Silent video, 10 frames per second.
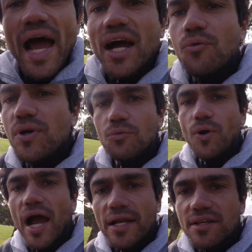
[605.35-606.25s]
How can we
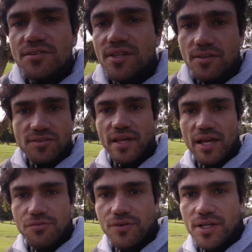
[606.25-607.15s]
ride these things
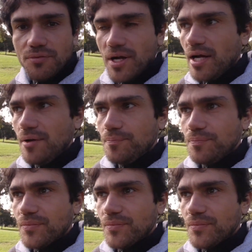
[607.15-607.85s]
safely, right?